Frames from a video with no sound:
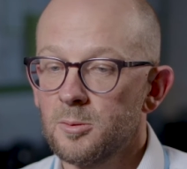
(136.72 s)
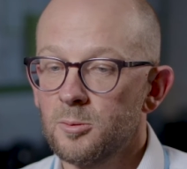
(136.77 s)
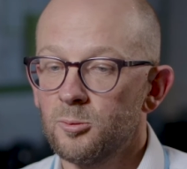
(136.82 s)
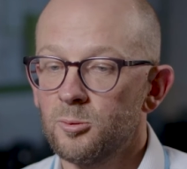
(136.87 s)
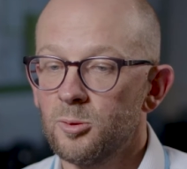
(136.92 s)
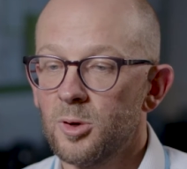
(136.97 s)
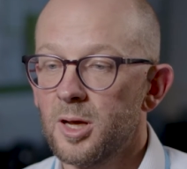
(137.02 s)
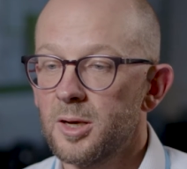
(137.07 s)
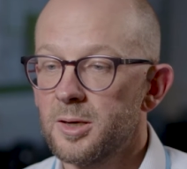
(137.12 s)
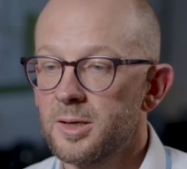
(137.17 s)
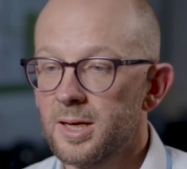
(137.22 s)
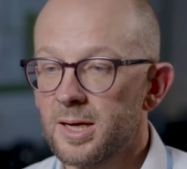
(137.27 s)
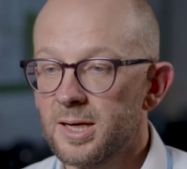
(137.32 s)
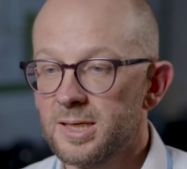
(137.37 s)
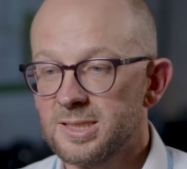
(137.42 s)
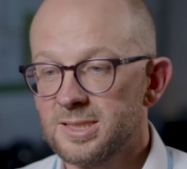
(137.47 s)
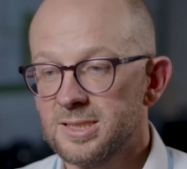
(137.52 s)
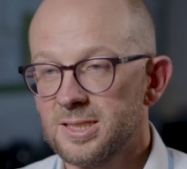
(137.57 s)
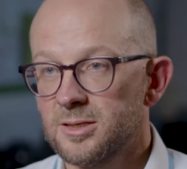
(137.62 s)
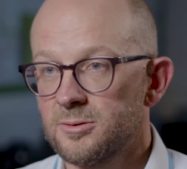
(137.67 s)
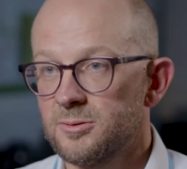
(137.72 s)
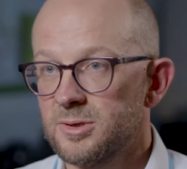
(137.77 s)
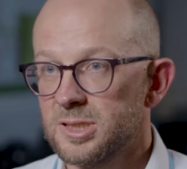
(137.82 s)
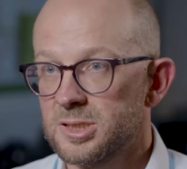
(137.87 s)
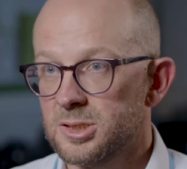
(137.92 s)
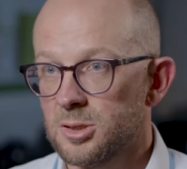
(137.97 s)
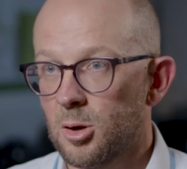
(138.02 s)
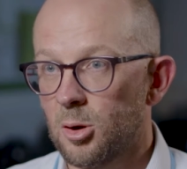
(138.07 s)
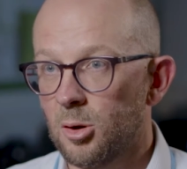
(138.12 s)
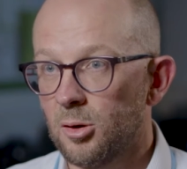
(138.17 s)
run a
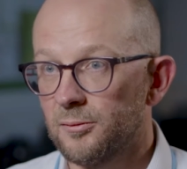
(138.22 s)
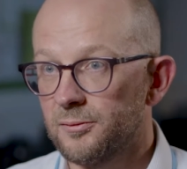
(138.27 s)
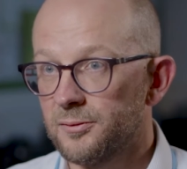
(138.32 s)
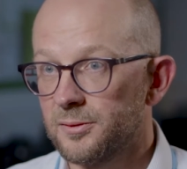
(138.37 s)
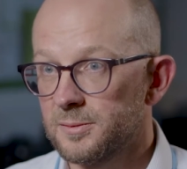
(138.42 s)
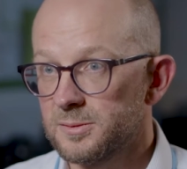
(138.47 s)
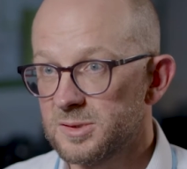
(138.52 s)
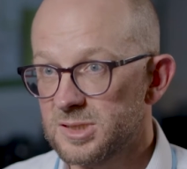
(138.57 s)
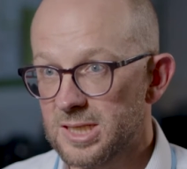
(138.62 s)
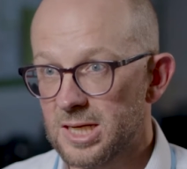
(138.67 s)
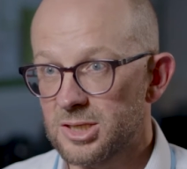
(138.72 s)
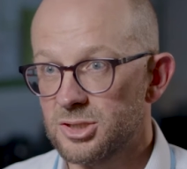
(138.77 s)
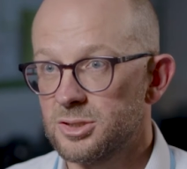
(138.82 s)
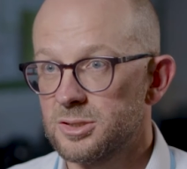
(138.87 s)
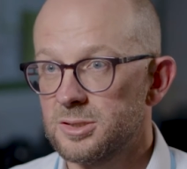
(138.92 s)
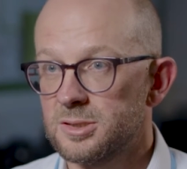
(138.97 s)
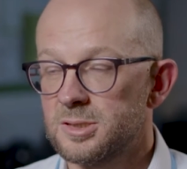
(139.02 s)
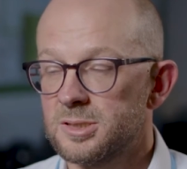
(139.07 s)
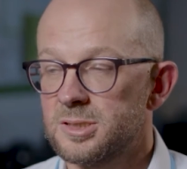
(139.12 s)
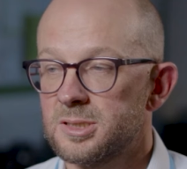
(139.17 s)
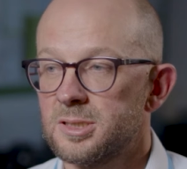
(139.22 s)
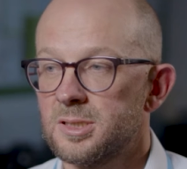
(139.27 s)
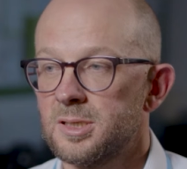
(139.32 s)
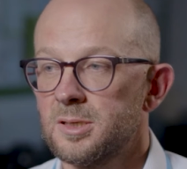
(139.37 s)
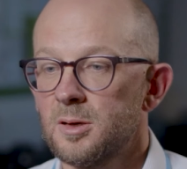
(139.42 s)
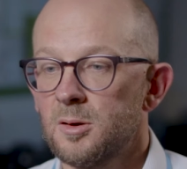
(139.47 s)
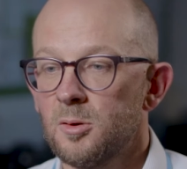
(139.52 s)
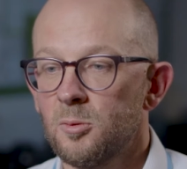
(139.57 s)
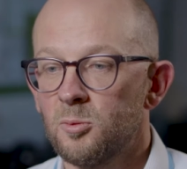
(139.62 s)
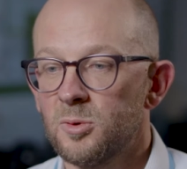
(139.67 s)
series of sessions
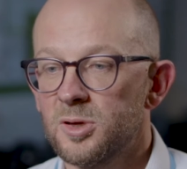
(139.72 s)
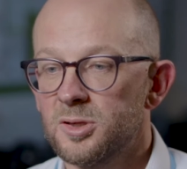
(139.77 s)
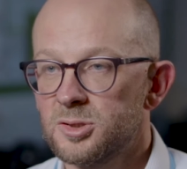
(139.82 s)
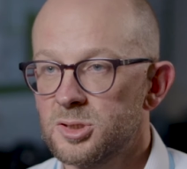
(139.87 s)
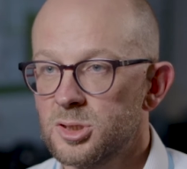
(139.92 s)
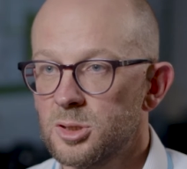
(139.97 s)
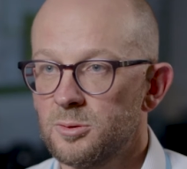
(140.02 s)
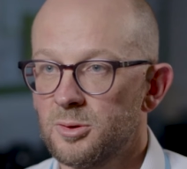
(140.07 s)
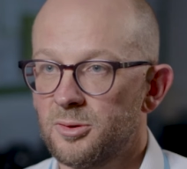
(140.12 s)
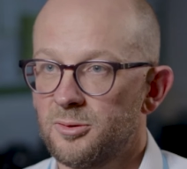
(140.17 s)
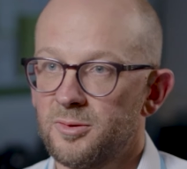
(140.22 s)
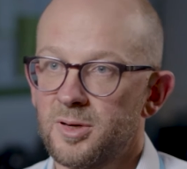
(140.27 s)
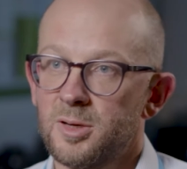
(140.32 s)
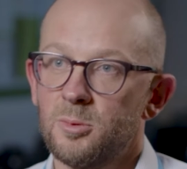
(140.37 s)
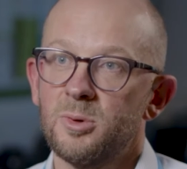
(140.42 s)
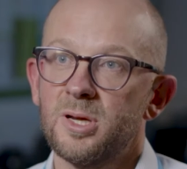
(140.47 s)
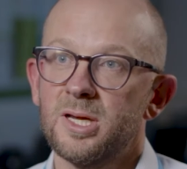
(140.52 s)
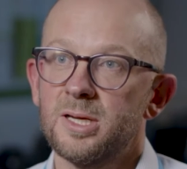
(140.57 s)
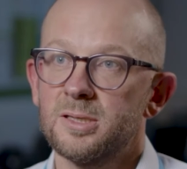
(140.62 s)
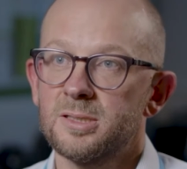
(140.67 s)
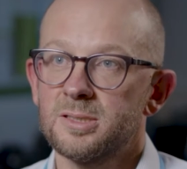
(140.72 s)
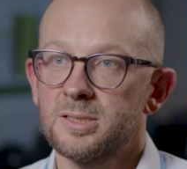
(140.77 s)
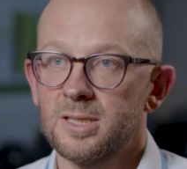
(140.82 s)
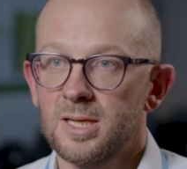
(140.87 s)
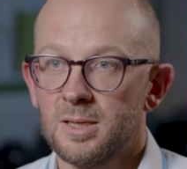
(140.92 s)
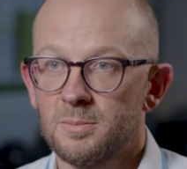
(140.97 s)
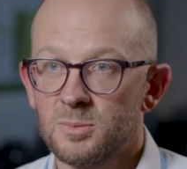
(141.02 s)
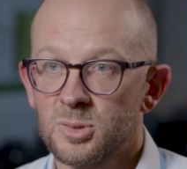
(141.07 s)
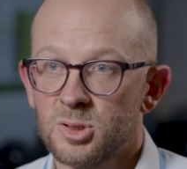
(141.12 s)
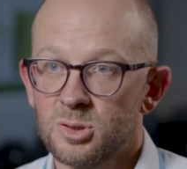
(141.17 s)
with 2 or 3 weeks
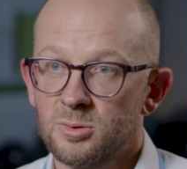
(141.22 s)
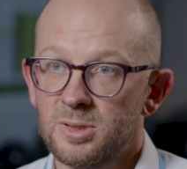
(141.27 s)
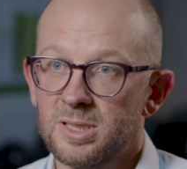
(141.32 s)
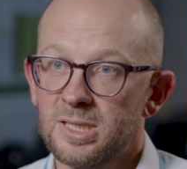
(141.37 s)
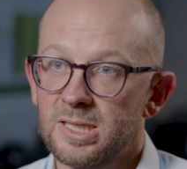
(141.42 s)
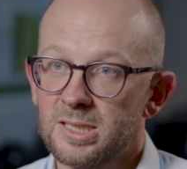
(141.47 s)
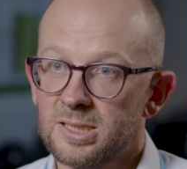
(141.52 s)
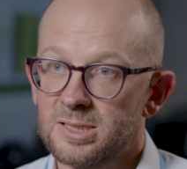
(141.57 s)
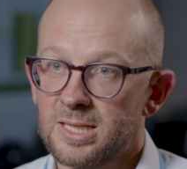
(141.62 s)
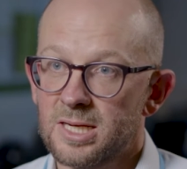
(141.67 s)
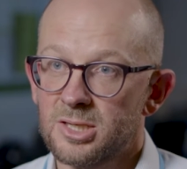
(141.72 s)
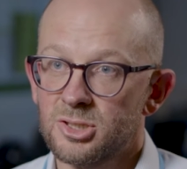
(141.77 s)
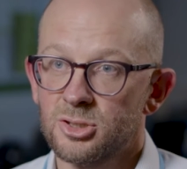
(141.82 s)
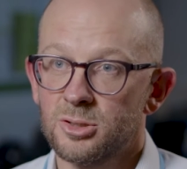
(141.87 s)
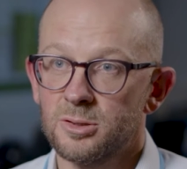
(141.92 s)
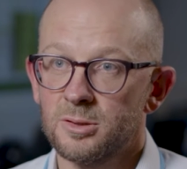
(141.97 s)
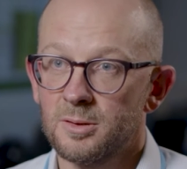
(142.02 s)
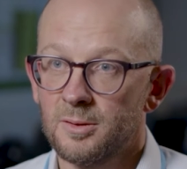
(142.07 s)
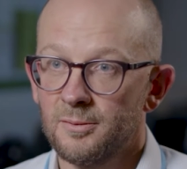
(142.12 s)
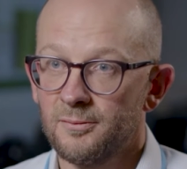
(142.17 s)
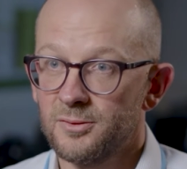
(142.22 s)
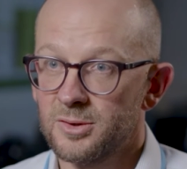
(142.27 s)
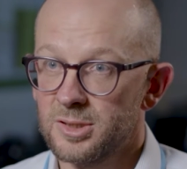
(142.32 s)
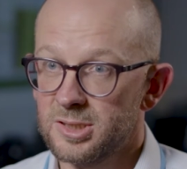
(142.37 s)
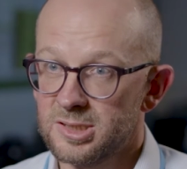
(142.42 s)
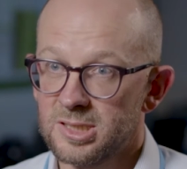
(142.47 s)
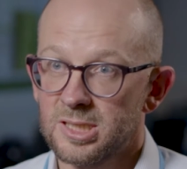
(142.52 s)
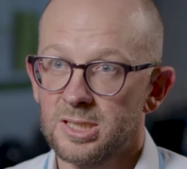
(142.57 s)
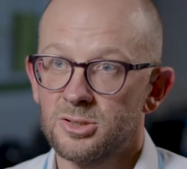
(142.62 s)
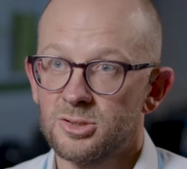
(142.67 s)
in between each session for the
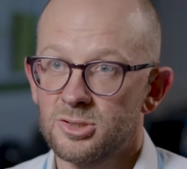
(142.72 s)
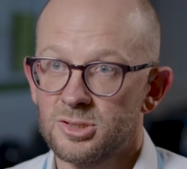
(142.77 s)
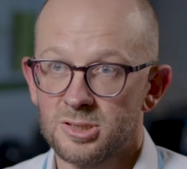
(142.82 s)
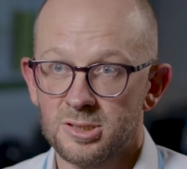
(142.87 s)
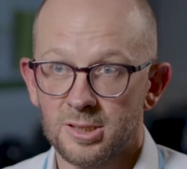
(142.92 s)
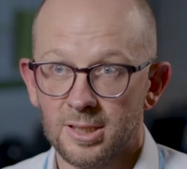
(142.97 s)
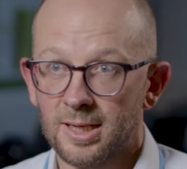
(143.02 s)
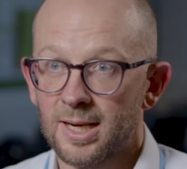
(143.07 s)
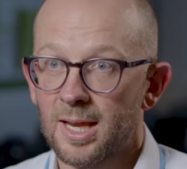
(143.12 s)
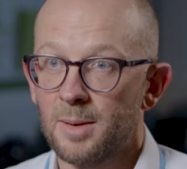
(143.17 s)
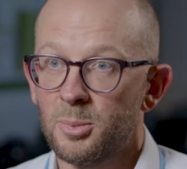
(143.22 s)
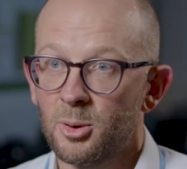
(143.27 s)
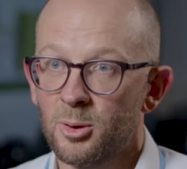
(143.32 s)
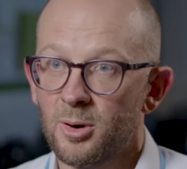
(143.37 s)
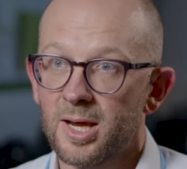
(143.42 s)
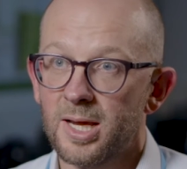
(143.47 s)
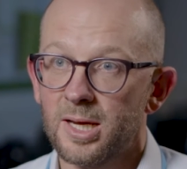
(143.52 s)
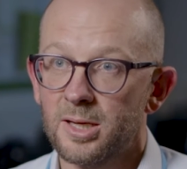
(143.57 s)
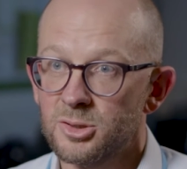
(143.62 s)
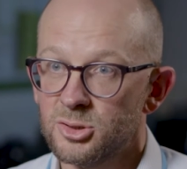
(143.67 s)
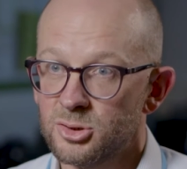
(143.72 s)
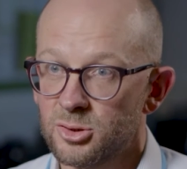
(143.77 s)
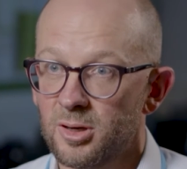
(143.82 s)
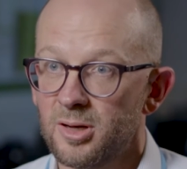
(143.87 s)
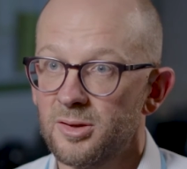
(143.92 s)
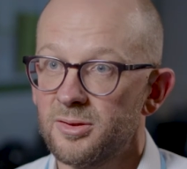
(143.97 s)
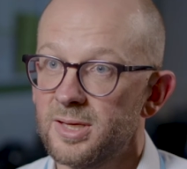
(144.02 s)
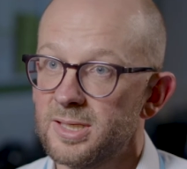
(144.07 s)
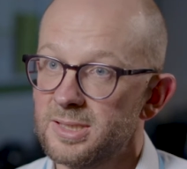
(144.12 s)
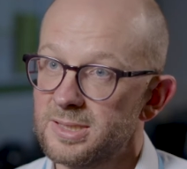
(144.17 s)
teachers to collaborate and try
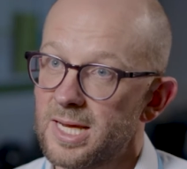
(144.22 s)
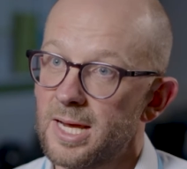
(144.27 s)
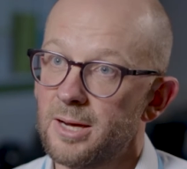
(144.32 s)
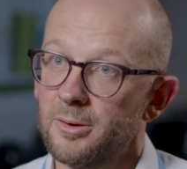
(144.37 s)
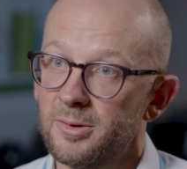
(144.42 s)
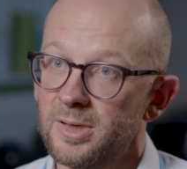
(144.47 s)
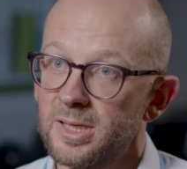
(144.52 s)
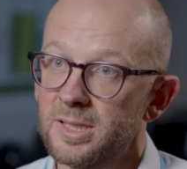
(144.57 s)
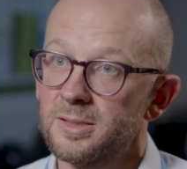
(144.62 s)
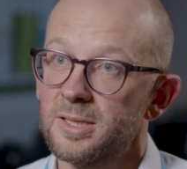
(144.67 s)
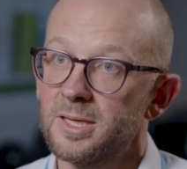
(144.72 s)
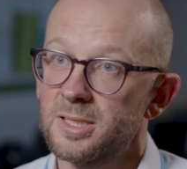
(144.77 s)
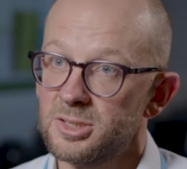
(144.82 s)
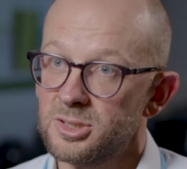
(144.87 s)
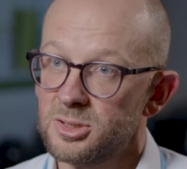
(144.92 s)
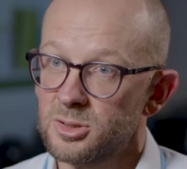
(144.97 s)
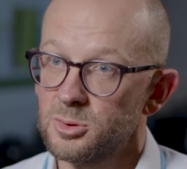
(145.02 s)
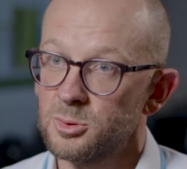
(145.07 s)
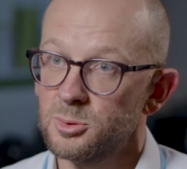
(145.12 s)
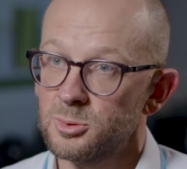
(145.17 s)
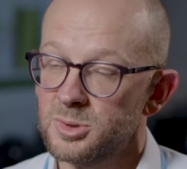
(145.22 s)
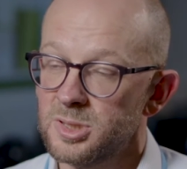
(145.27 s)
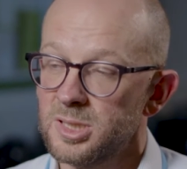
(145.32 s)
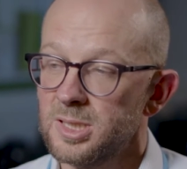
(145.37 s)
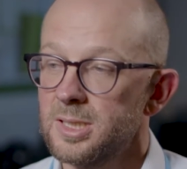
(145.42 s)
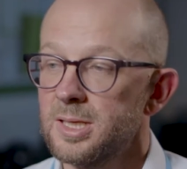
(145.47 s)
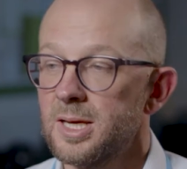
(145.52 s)
things out in their schools.